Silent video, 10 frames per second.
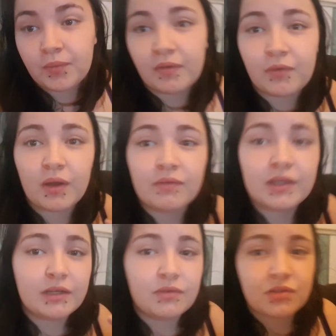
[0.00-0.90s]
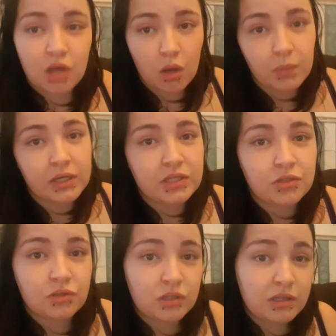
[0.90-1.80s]
If you haven't heard of Scope, it's
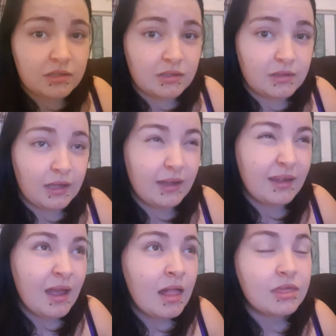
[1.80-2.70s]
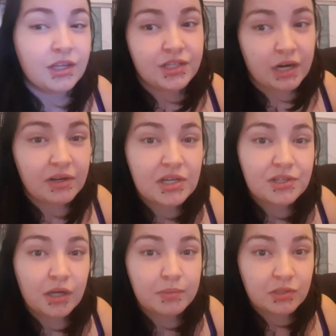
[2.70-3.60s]
like the charity
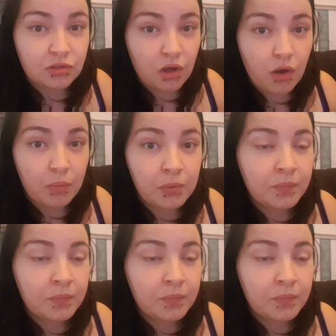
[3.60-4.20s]
shop Scope.